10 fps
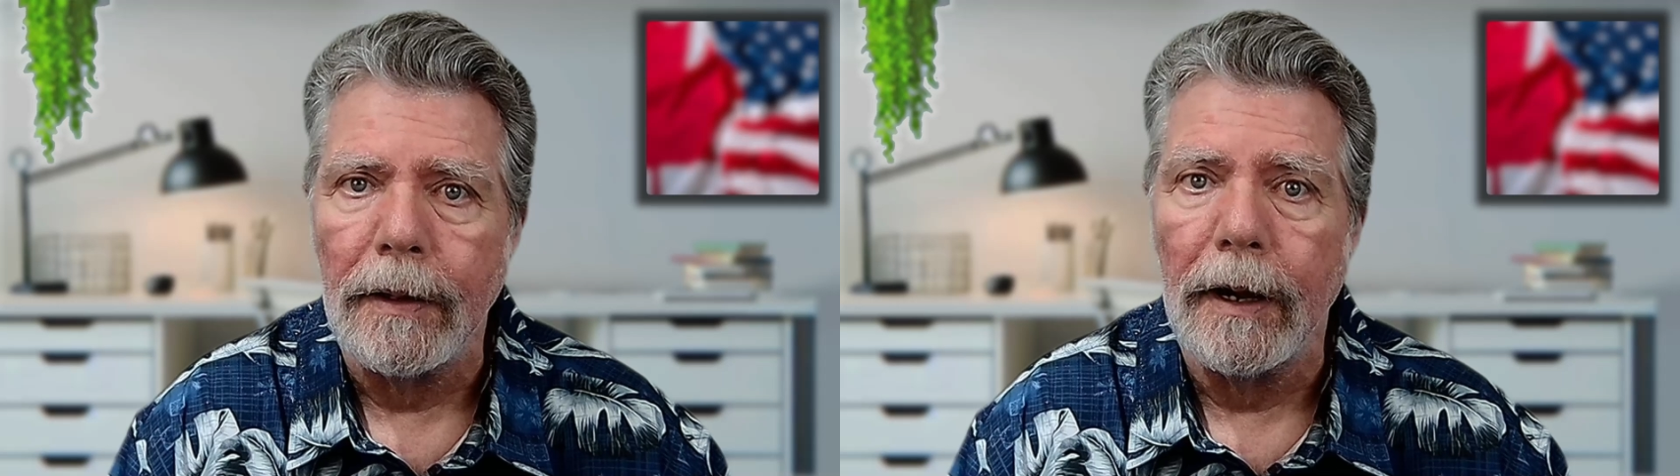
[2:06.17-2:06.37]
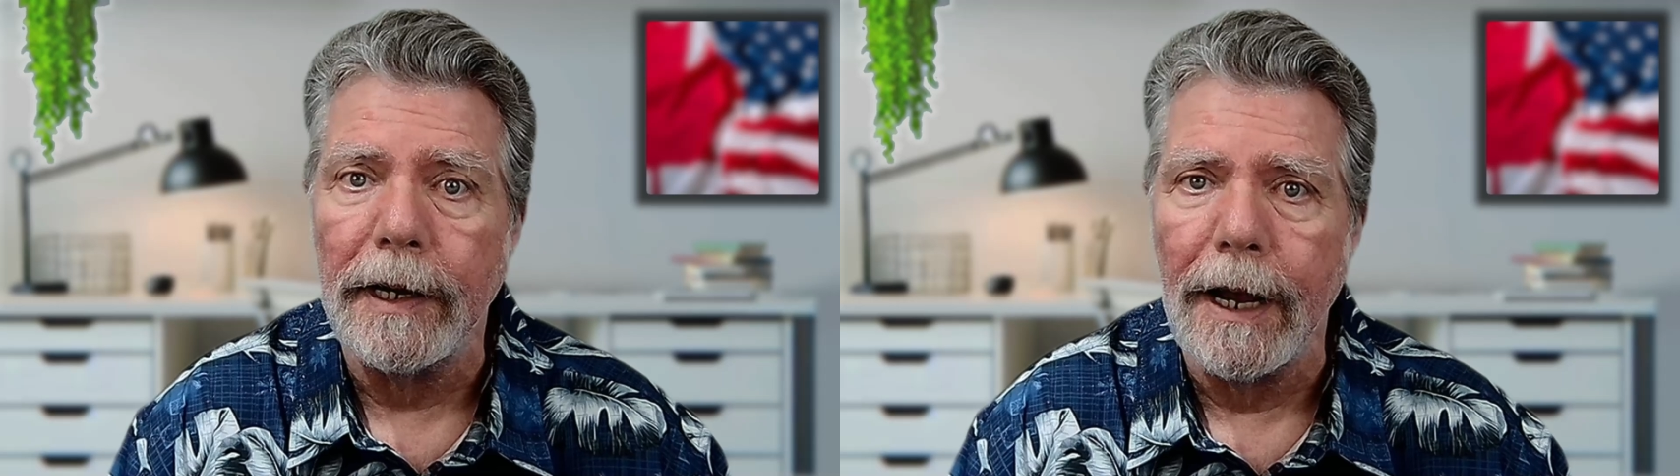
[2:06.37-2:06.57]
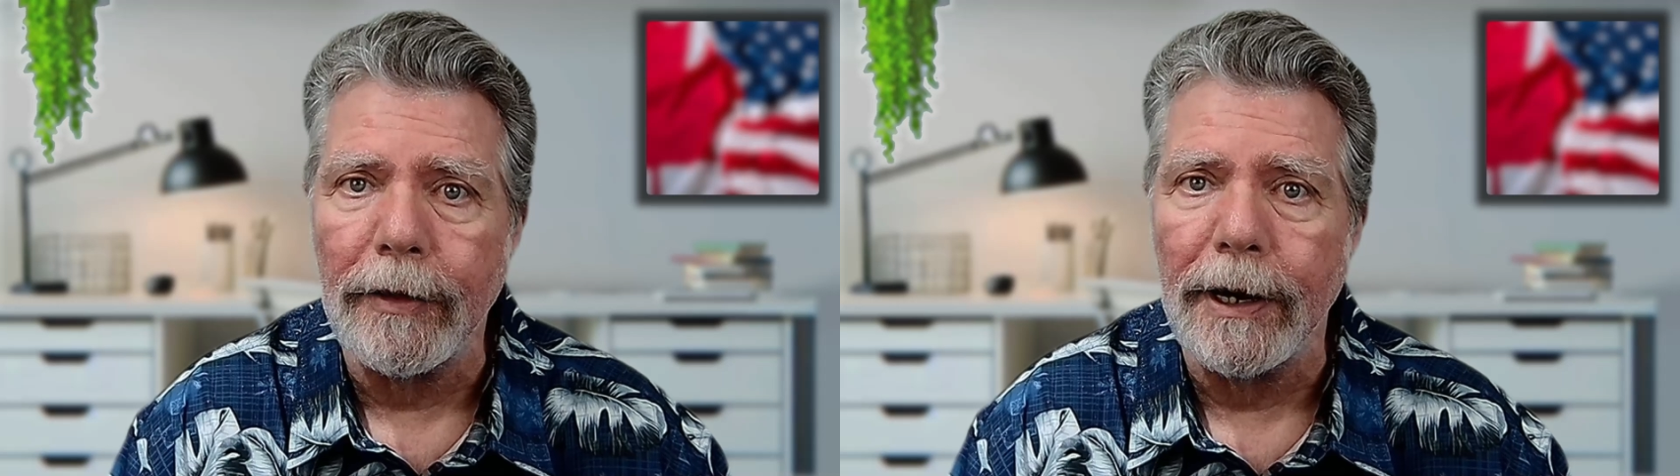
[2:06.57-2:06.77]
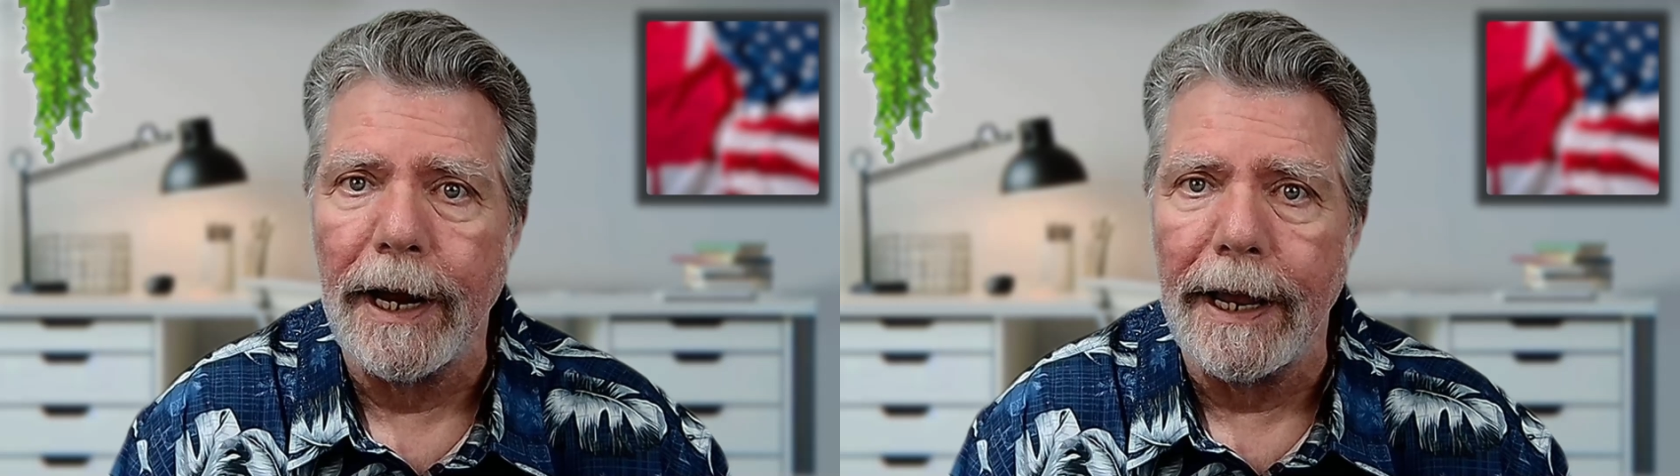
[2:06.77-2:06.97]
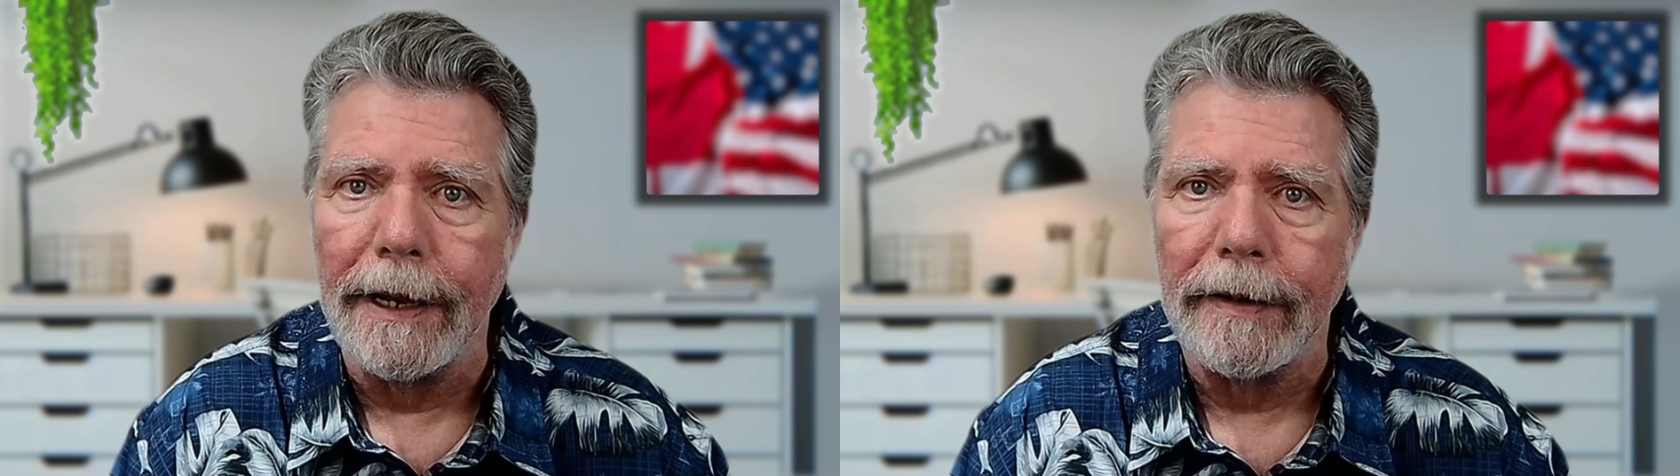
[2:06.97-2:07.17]
On the other
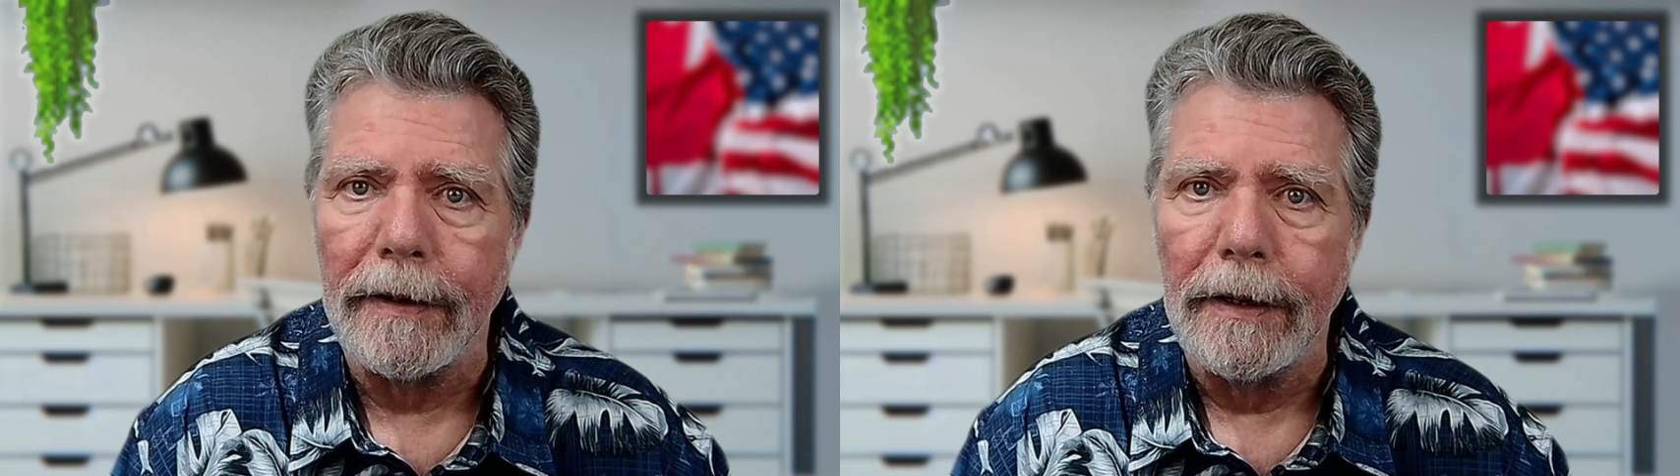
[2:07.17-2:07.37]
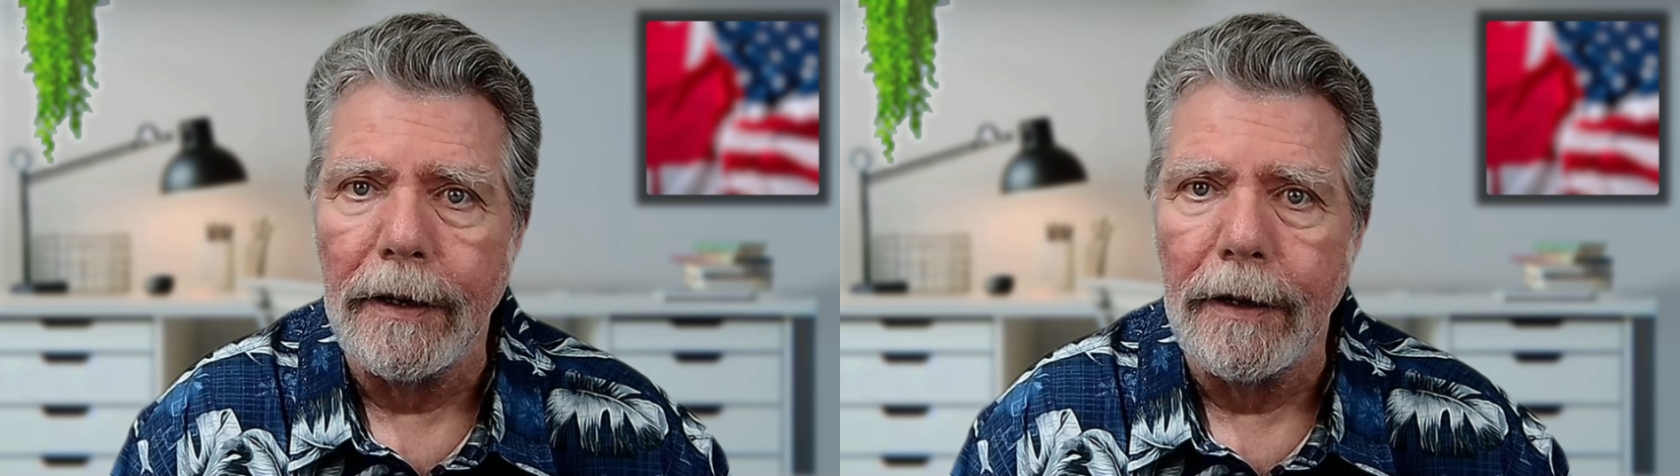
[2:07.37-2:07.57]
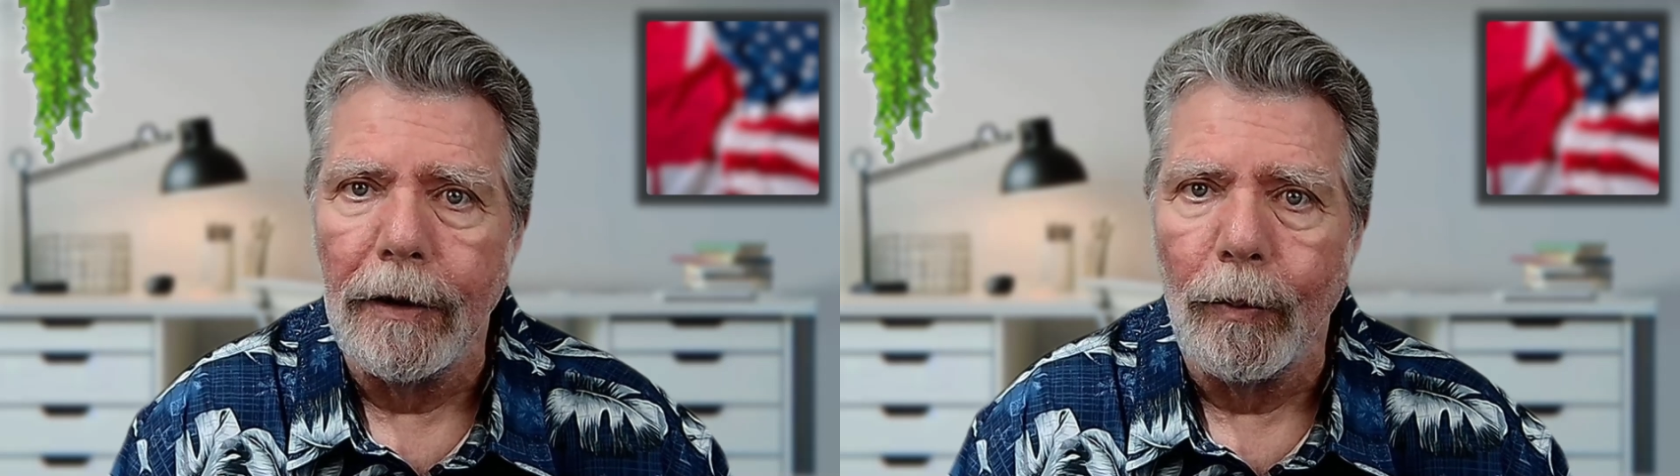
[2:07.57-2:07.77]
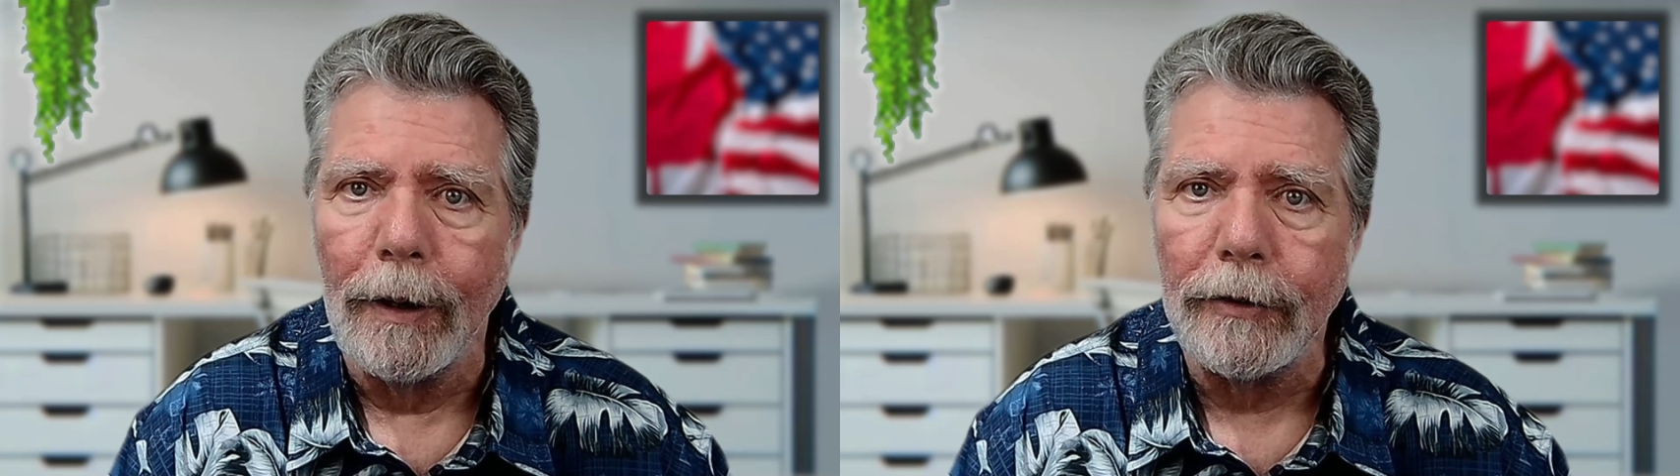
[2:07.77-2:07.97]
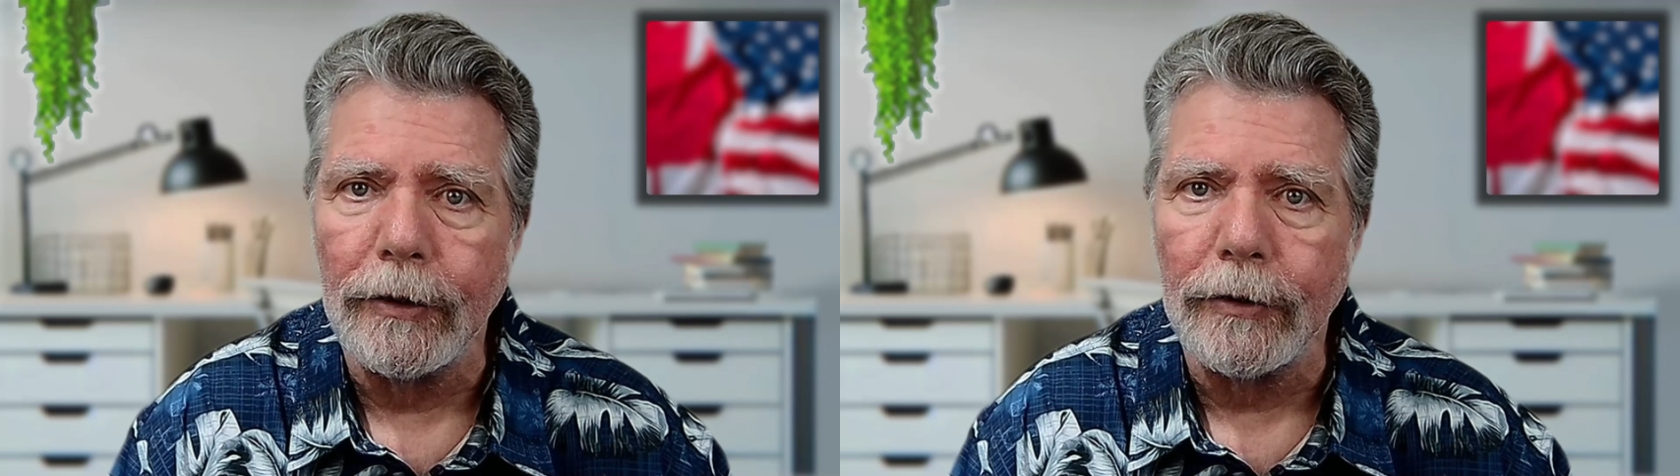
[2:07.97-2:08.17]
hand, once